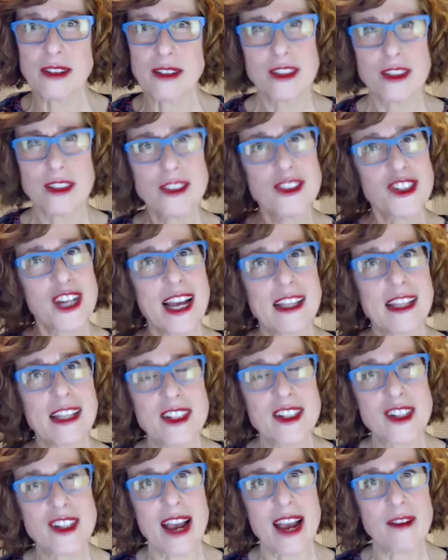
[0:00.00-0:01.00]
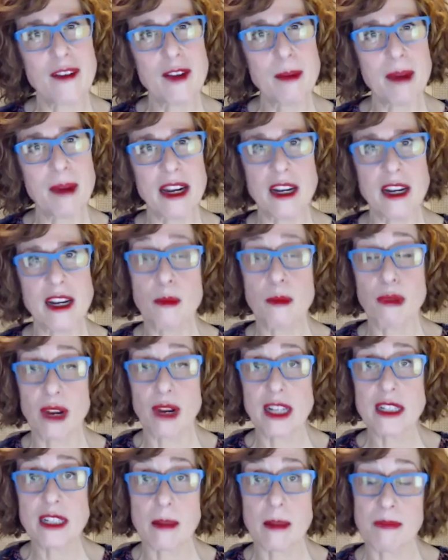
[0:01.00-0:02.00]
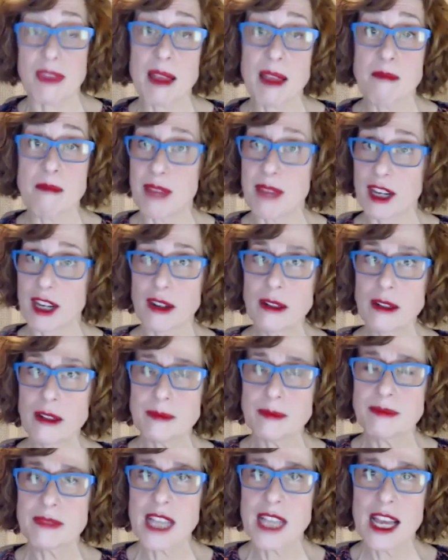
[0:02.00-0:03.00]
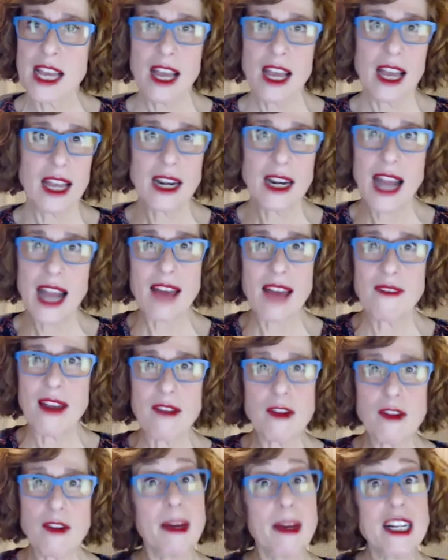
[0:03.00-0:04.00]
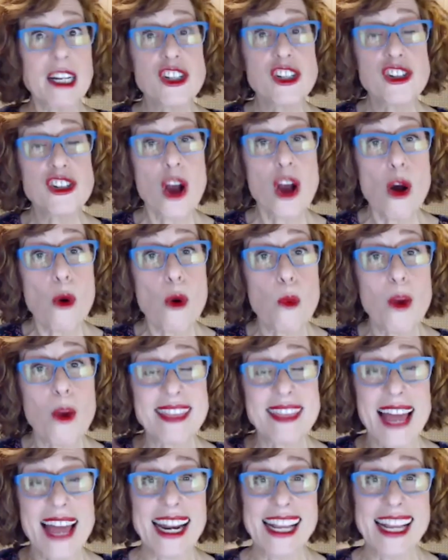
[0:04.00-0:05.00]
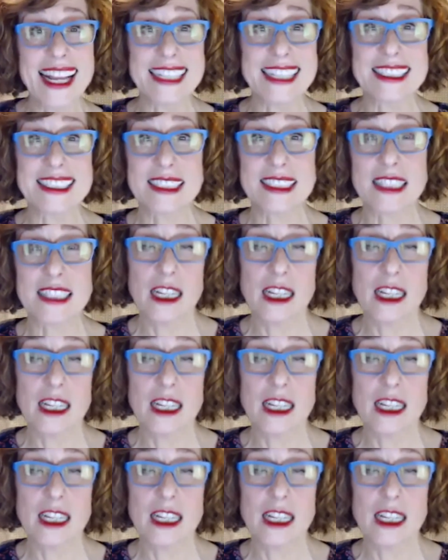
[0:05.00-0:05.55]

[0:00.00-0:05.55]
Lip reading: Just challenge everybody to bring something bitter and have everybody show what that is.